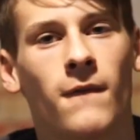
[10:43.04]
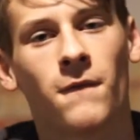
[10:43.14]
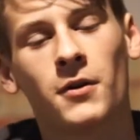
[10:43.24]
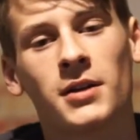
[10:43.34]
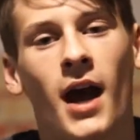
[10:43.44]

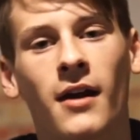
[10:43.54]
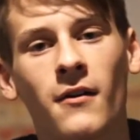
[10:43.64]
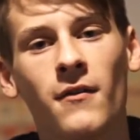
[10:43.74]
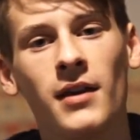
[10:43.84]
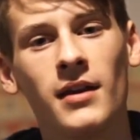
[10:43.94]

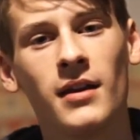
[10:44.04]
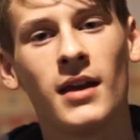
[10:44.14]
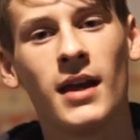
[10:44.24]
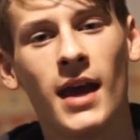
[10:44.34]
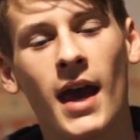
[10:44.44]
photography
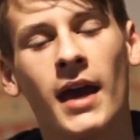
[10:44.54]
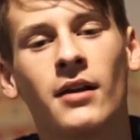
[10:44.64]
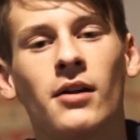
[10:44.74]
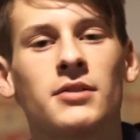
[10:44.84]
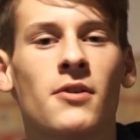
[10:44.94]
and
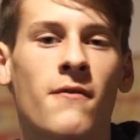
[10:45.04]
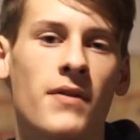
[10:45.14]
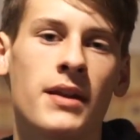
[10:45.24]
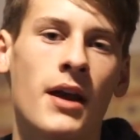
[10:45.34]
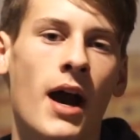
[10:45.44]
also
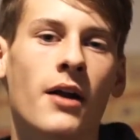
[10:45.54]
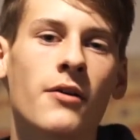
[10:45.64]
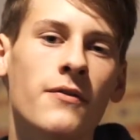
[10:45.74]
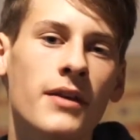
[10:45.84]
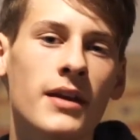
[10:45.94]

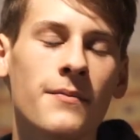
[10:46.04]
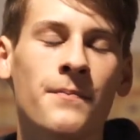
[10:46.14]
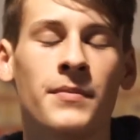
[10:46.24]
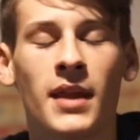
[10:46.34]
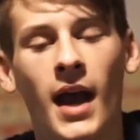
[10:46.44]
videography,
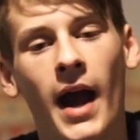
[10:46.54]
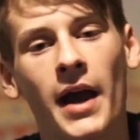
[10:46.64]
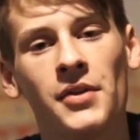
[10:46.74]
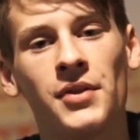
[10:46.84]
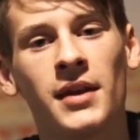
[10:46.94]

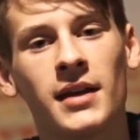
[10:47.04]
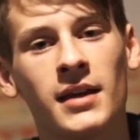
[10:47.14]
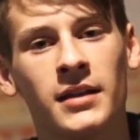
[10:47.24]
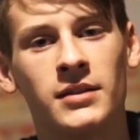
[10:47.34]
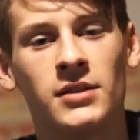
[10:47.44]
I think
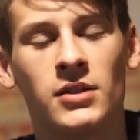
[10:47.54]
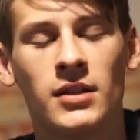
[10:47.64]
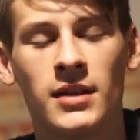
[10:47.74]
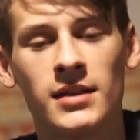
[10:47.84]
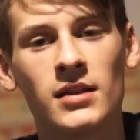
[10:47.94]
this
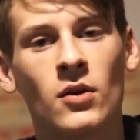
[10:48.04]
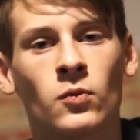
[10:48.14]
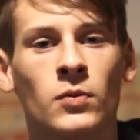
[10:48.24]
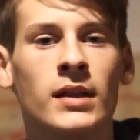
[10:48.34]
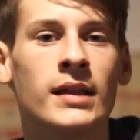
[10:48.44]
is a
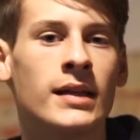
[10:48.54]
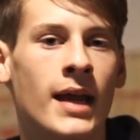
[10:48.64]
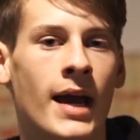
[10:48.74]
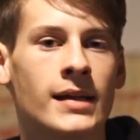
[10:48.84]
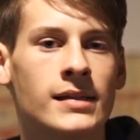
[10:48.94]
really
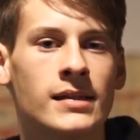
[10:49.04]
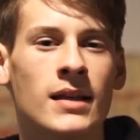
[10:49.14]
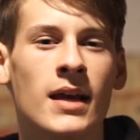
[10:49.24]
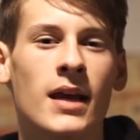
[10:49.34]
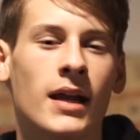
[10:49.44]

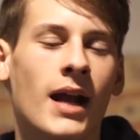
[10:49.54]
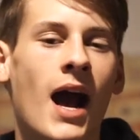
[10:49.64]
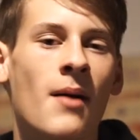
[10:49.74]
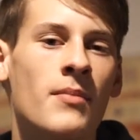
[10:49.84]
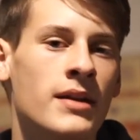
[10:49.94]
nice
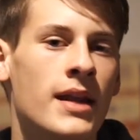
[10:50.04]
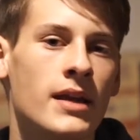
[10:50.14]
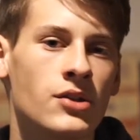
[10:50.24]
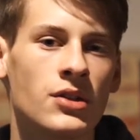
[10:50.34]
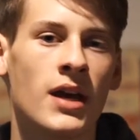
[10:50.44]

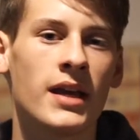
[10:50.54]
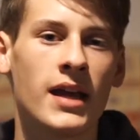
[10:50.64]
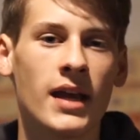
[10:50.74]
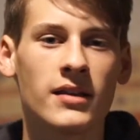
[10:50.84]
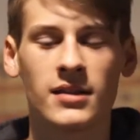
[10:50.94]
combination, I
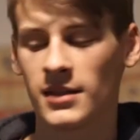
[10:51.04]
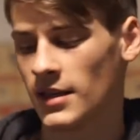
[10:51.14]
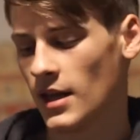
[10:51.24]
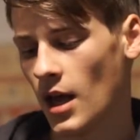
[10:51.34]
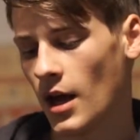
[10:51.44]
guess.
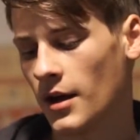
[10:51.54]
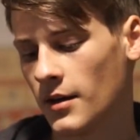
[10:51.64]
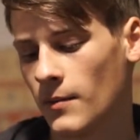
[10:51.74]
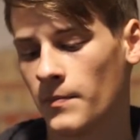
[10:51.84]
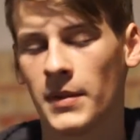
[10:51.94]

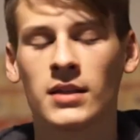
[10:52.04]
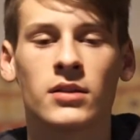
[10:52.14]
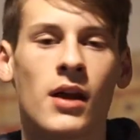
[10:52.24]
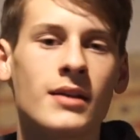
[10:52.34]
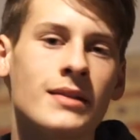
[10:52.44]
As
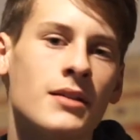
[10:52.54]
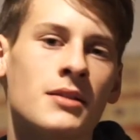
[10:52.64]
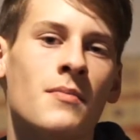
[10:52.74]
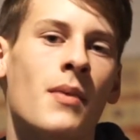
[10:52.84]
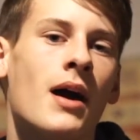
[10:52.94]
long as it
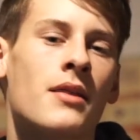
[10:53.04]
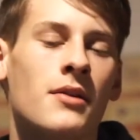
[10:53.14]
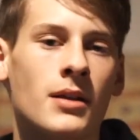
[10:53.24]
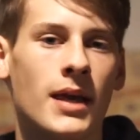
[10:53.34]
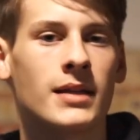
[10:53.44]
doesn't
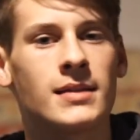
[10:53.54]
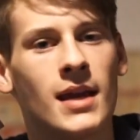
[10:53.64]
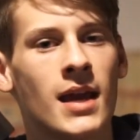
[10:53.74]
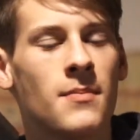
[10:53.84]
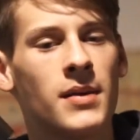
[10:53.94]
bother that it's
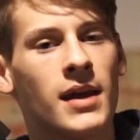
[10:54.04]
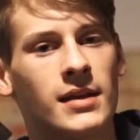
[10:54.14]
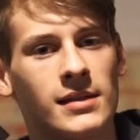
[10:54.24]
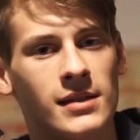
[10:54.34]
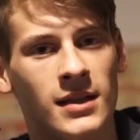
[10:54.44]

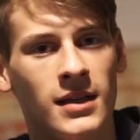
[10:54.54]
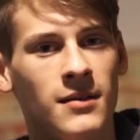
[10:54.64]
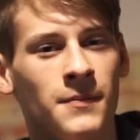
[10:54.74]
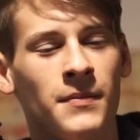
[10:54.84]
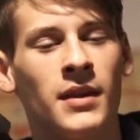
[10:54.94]
APS-C,
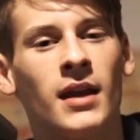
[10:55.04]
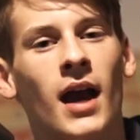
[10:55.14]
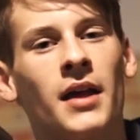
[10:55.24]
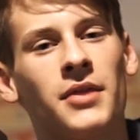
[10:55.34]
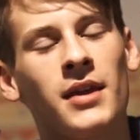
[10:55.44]

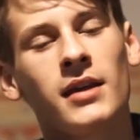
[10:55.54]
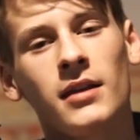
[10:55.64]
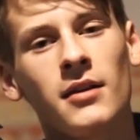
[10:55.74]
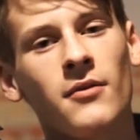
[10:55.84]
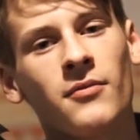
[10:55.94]
I
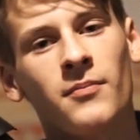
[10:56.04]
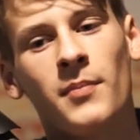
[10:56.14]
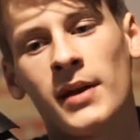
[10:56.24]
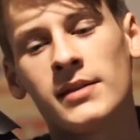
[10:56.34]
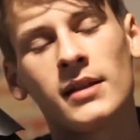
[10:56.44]
think you've
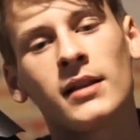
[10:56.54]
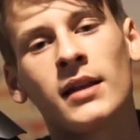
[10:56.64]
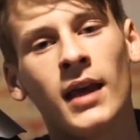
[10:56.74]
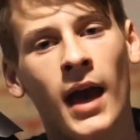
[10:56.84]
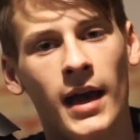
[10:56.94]
basically
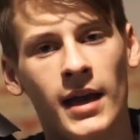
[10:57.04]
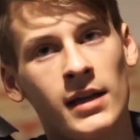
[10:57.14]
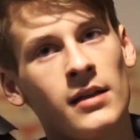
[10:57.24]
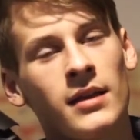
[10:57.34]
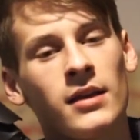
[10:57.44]
got
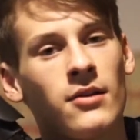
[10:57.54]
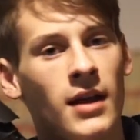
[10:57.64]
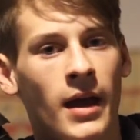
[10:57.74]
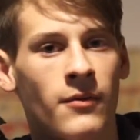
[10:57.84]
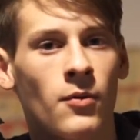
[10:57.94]
anything you'd
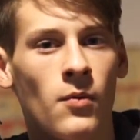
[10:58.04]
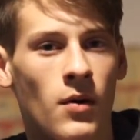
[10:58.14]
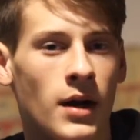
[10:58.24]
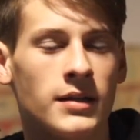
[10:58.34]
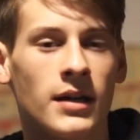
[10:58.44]
ever
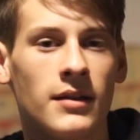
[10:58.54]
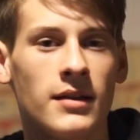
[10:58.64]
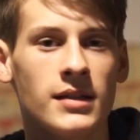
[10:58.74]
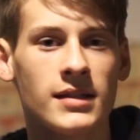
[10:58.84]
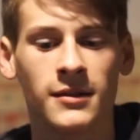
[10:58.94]
want on
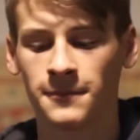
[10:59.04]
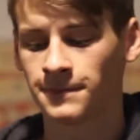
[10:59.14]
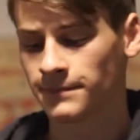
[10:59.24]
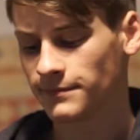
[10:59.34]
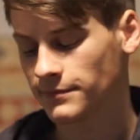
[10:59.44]
this.
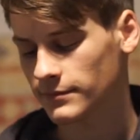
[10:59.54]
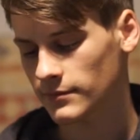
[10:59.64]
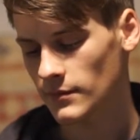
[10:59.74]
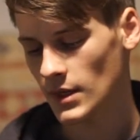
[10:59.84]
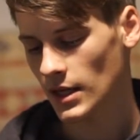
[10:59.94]

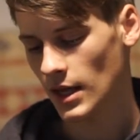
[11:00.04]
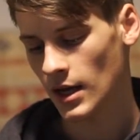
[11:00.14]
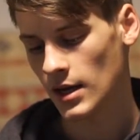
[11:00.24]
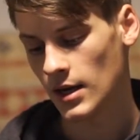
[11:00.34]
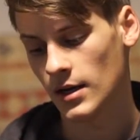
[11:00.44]

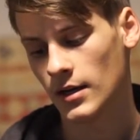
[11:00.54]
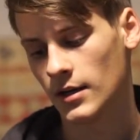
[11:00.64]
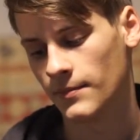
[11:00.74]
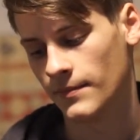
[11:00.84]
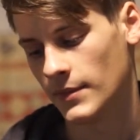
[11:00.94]

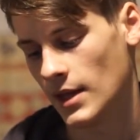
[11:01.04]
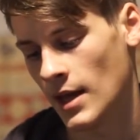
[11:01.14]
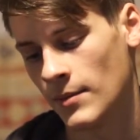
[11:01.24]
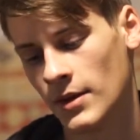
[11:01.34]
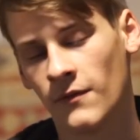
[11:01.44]

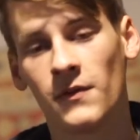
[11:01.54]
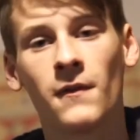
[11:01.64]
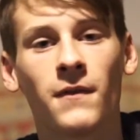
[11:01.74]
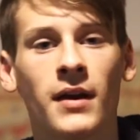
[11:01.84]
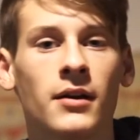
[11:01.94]
I mean, the
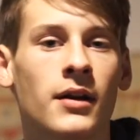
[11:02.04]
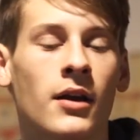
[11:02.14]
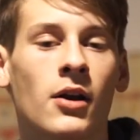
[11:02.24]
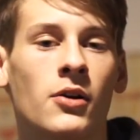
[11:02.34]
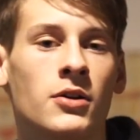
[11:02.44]
viewfinder
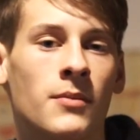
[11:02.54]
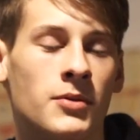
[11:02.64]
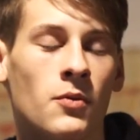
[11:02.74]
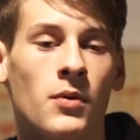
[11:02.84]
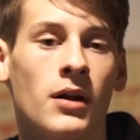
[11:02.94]
can go up
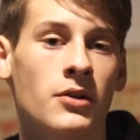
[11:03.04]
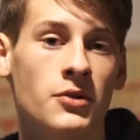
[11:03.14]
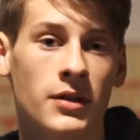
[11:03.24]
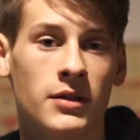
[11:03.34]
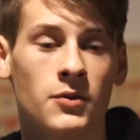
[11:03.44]
to
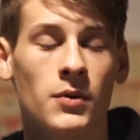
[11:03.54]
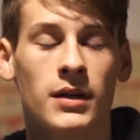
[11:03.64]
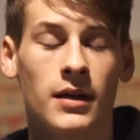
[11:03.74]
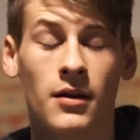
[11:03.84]
120